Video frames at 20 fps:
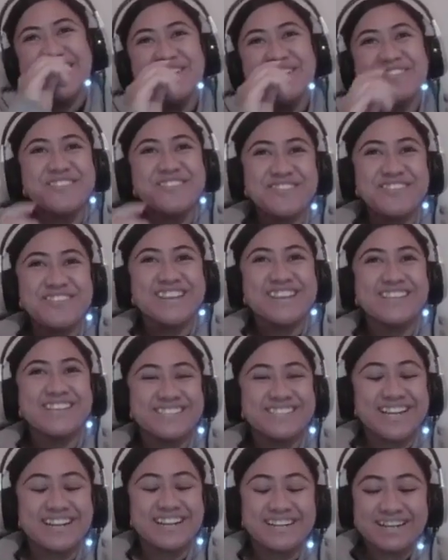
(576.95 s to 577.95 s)
We really
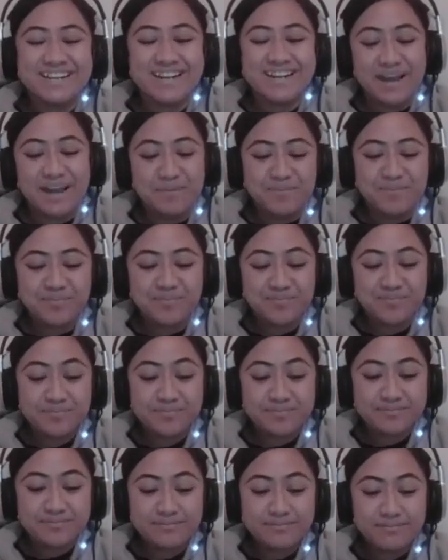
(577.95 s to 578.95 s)
started
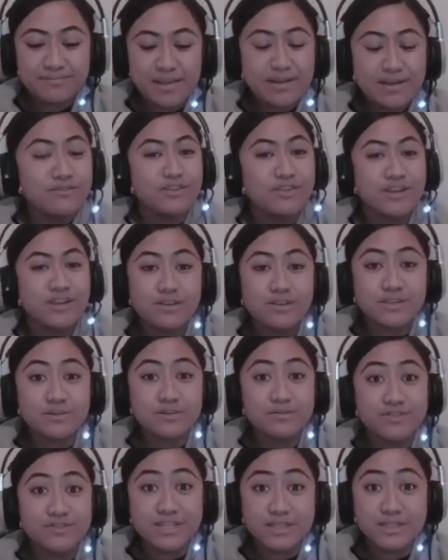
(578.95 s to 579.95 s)

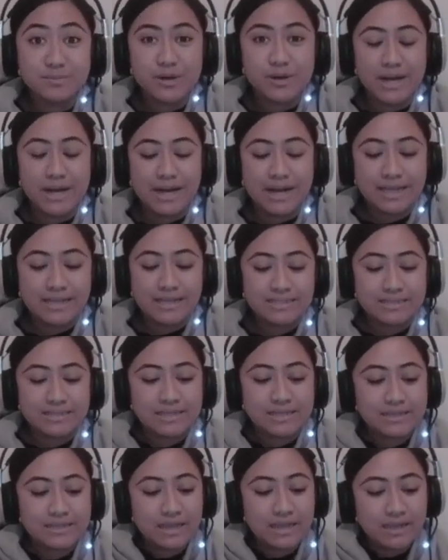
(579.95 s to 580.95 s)
really small, and I like to
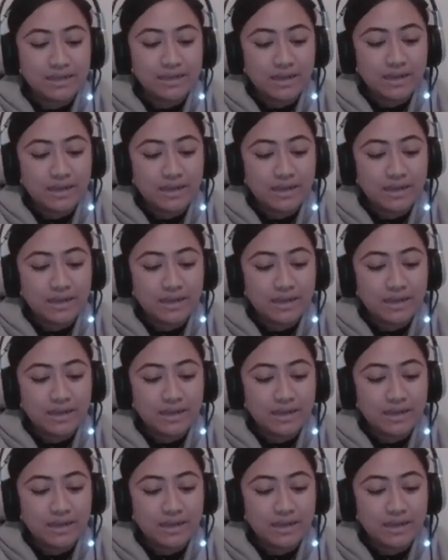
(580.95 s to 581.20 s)
think that